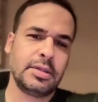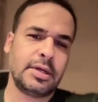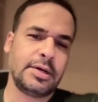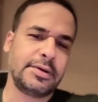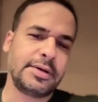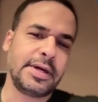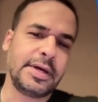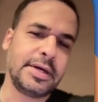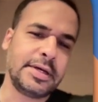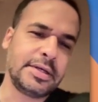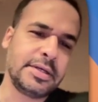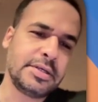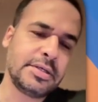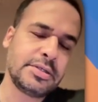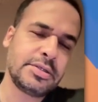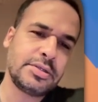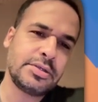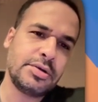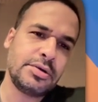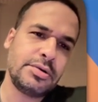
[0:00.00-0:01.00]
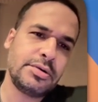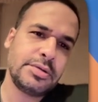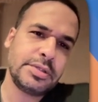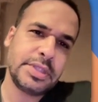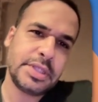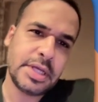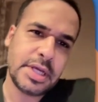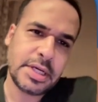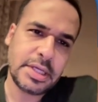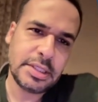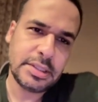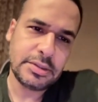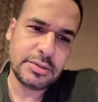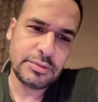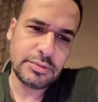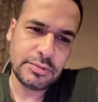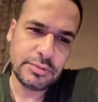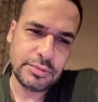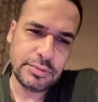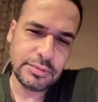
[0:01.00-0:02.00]
Okay, so there is
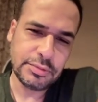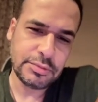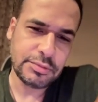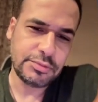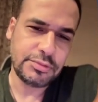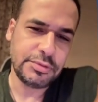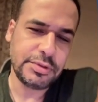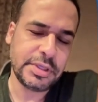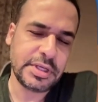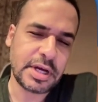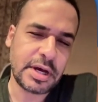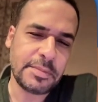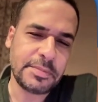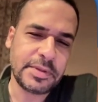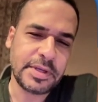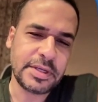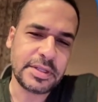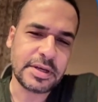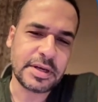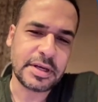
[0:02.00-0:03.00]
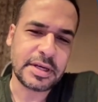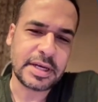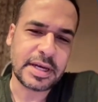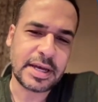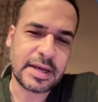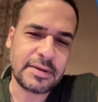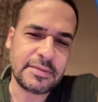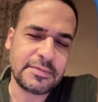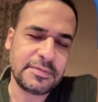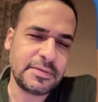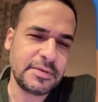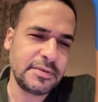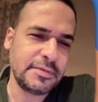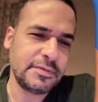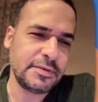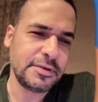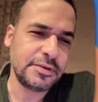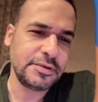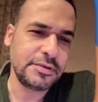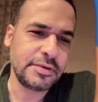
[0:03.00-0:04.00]
two quick update I have
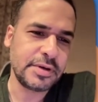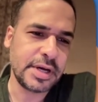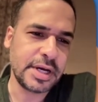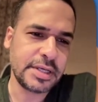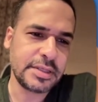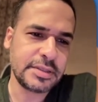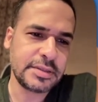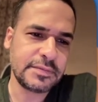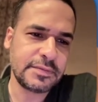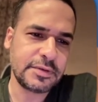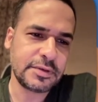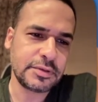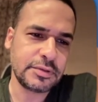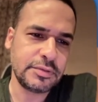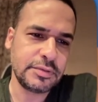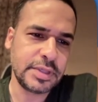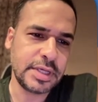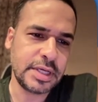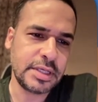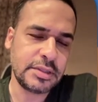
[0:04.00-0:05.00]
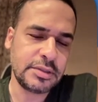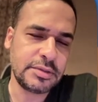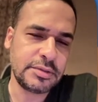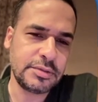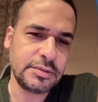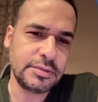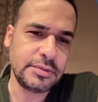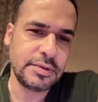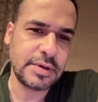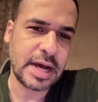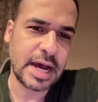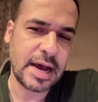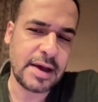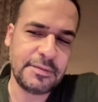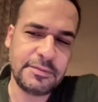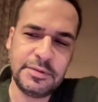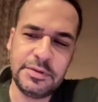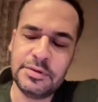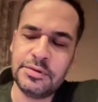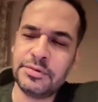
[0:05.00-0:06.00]
for you guys for today to how
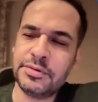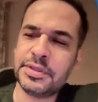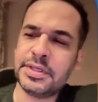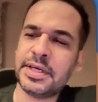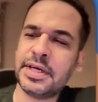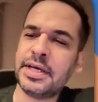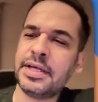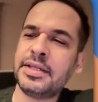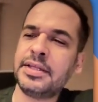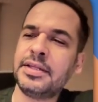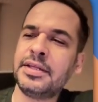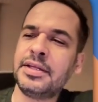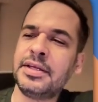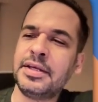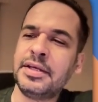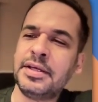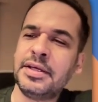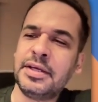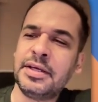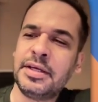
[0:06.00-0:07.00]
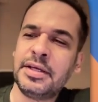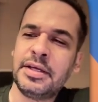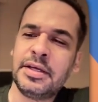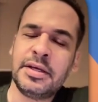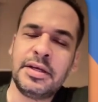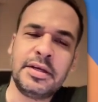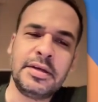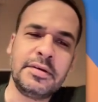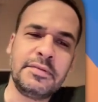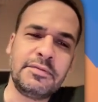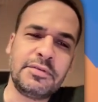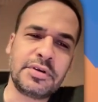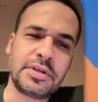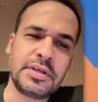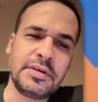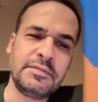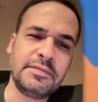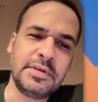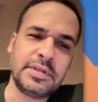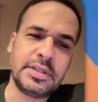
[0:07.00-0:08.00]
you can
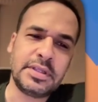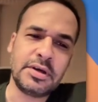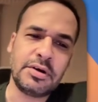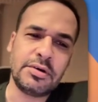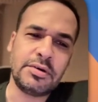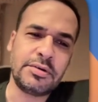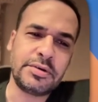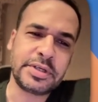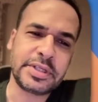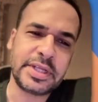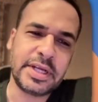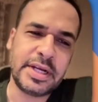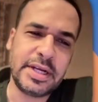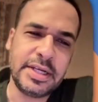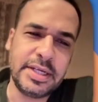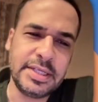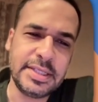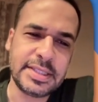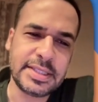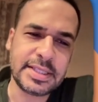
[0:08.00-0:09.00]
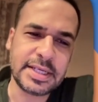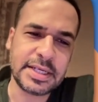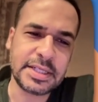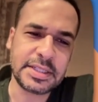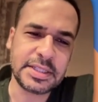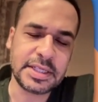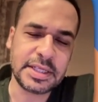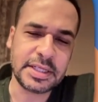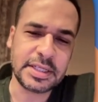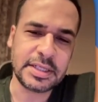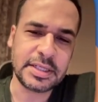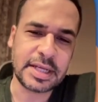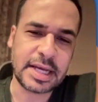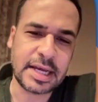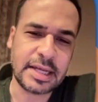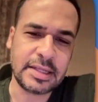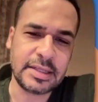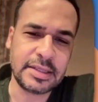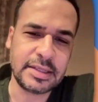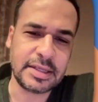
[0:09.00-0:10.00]
working with the order list section
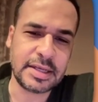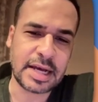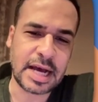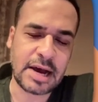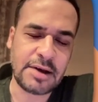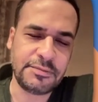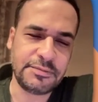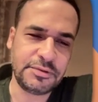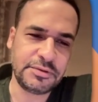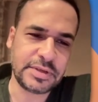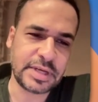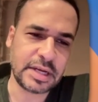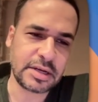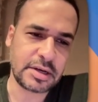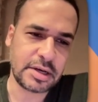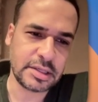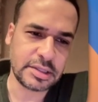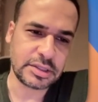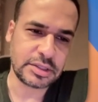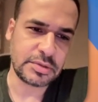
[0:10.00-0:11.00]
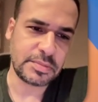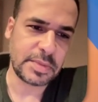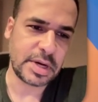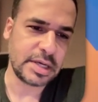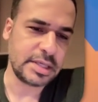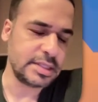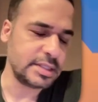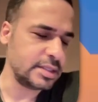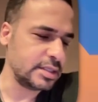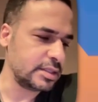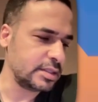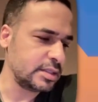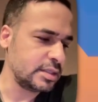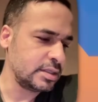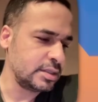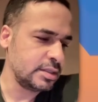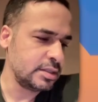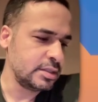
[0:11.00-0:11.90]
and how you can customize it.